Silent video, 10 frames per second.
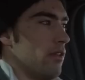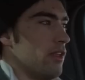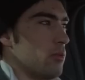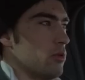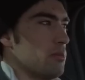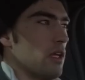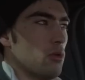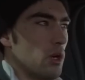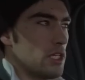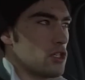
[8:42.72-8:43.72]
think would be
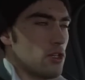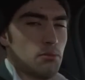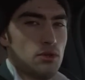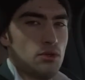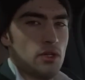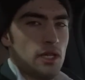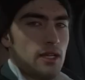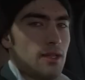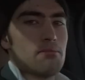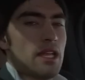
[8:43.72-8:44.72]
questionable
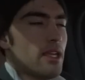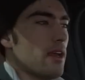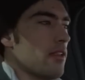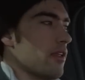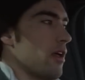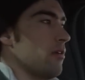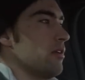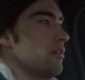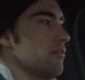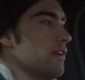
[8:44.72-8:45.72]
in many other
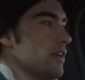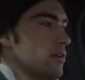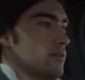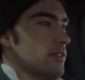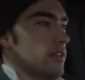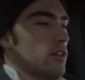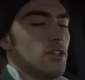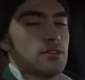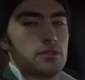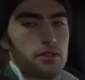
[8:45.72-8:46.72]
vehicles that
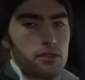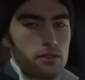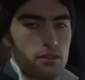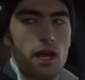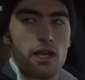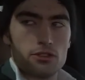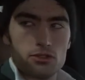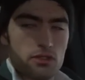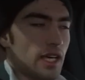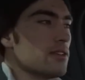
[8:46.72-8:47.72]
cost
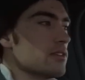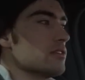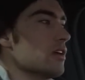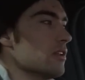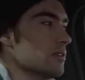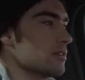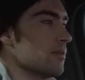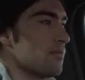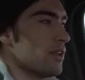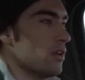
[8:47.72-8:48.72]
$100,000.
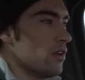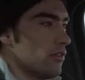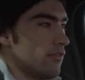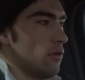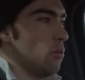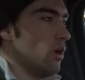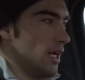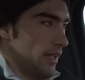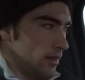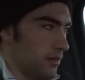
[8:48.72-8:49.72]
For
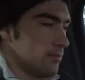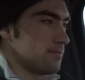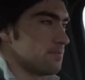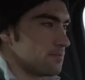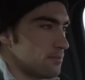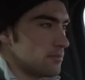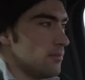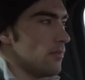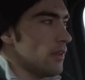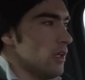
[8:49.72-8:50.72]
one,
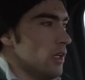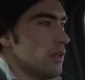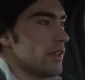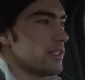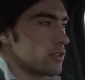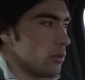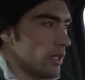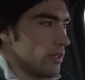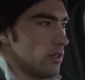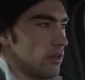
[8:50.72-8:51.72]
there's
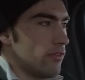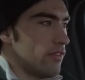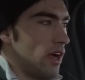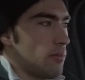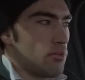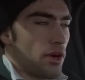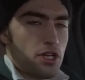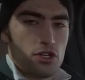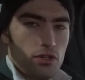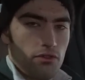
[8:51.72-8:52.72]
quite a lot of
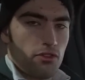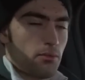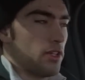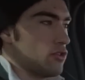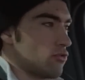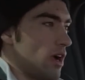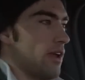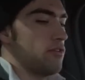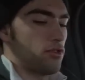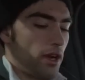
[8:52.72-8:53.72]
vibration from the
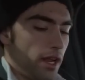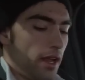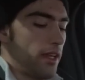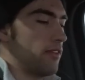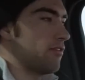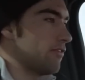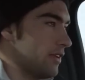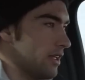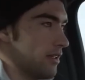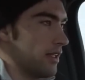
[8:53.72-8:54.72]
drivetrain. I can
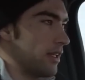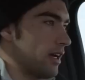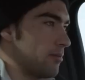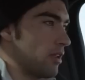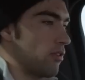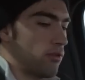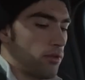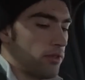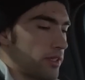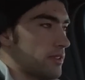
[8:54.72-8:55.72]
feel it coming
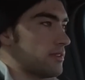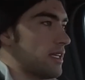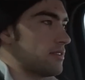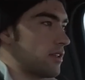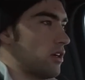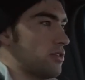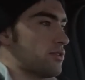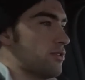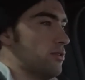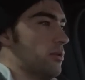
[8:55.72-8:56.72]
through on the center
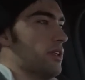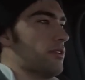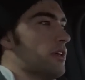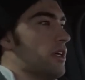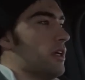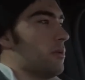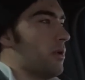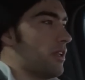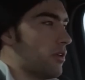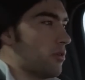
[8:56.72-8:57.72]
console, and
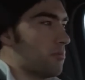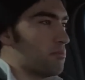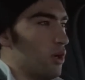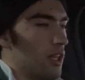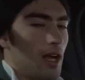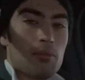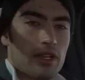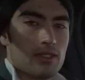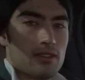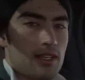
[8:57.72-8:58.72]
when you pull up at
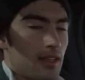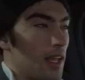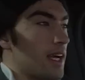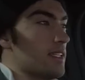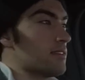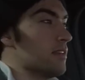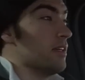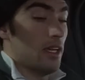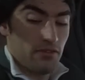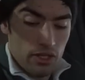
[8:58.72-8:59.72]
a set of lights,
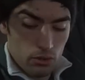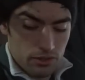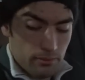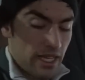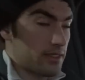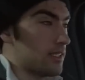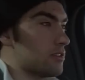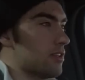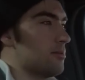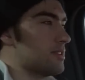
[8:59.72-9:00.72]
if the automatic
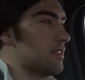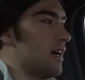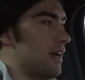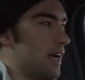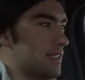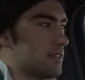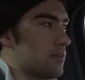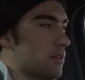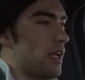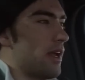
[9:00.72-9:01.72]
stop-start
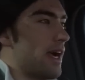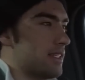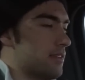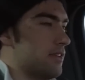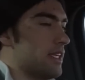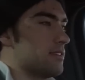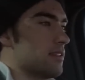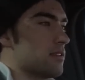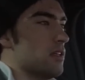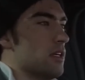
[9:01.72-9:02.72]
hasn't
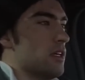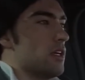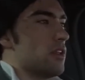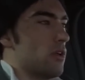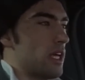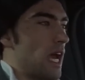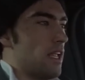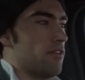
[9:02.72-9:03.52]
activated, you can